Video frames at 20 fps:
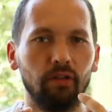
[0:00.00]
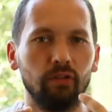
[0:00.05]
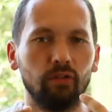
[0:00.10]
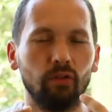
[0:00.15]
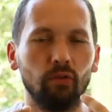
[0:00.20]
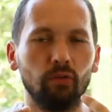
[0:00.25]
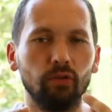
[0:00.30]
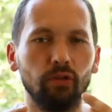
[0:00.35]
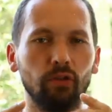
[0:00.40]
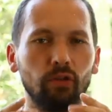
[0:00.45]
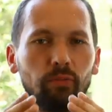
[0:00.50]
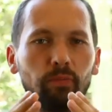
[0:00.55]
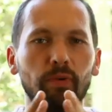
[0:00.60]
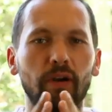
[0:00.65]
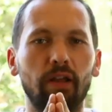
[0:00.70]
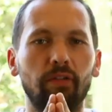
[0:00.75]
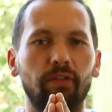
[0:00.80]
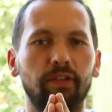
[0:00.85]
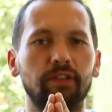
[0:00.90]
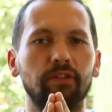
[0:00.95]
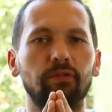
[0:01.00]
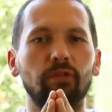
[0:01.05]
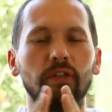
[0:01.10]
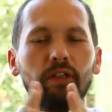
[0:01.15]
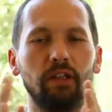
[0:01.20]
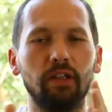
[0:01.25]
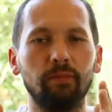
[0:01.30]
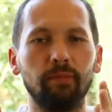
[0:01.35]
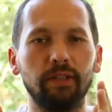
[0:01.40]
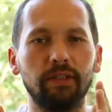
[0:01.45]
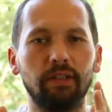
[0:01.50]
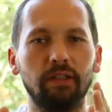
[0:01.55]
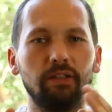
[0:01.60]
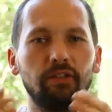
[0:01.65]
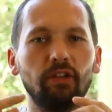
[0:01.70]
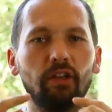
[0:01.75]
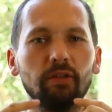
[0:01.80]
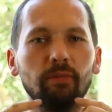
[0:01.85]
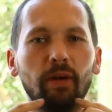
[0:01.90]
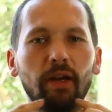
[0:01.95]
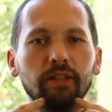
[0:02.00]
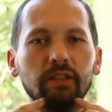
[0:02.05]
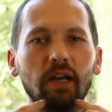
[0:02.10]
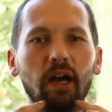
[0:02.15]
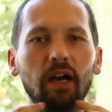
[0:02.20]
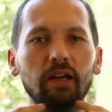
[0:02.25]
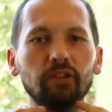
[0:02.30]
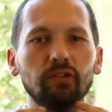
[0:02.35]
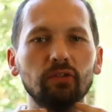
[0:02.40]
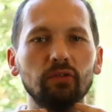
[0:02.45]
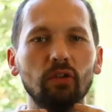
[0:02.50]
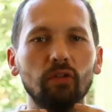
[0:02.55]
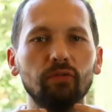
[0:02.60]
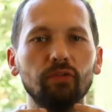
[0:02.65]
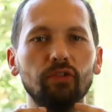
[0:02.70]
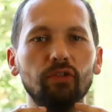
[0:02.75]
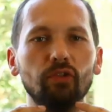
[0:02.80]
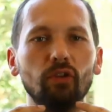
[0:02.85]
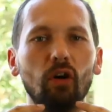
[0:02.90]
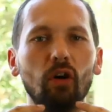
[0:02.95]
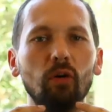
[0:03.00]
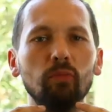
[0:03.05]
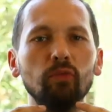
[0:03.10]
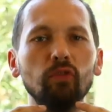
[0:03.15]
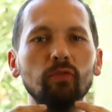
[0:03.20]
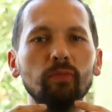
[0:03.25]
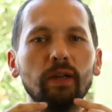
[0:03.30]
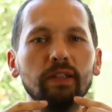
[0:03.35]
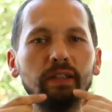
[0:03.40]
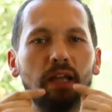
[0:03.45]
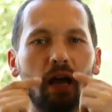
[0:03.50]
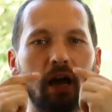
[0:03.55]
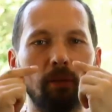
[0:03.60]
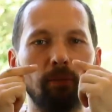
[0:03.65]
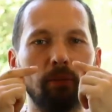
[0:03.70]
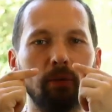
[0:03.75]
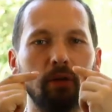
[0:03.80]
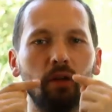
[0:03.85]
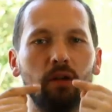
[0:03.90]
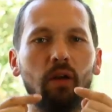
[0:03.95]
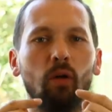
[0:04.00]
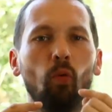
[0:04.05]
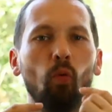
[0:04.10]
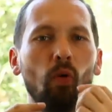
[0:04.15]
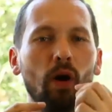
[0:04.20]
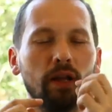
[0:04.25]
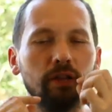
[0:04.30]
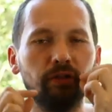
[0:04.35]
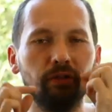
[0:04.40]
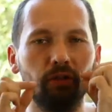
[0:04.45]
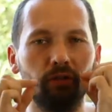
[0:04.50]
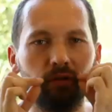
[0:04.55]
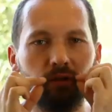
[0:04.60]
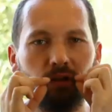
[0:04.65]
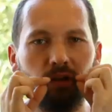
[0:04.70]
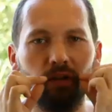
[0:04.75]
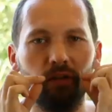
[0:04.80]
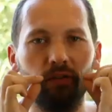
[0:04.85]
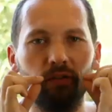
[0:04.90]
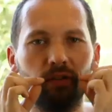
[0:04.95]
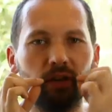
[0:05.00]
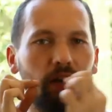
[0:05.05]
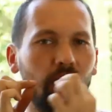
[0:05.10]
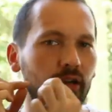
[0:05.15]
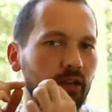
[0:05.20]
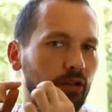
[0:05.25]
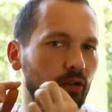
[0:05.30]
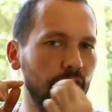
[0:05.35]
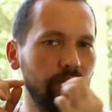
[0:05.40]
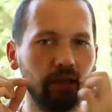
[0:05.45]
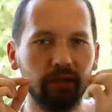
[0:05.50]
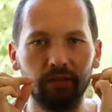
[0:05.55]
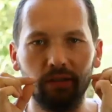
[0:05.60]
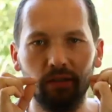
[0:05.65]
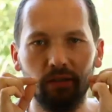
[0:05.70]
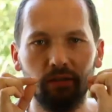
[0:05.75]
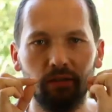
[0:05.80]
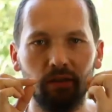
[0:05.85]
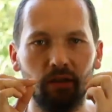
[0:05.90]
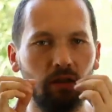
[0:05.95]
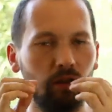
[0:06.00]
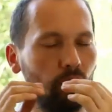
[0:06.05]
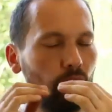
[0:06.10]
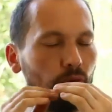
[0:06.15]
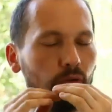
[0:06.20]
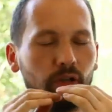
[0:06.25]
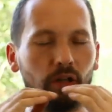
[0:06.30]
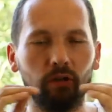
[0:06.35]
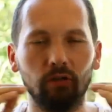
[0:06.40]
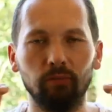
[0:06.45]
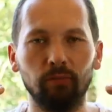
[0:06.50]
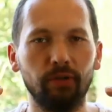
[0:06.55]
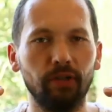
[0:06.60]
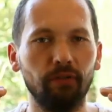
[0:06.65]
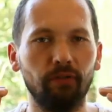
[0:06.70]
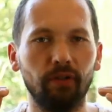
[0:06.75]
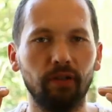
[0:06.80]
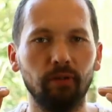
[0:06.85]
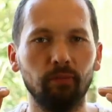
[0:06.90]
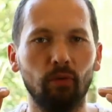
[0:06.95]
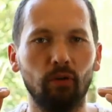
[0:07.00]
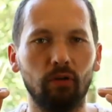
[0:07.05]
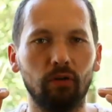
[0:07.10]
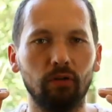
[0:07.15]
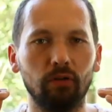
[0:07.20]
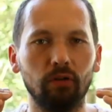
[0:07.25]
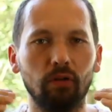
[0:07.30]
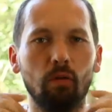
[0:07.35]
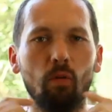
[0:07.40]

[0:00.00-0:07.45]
So your breath is really limited just by the action of jaw movement up. Once your teeth are connected, you cannot breathe anymore.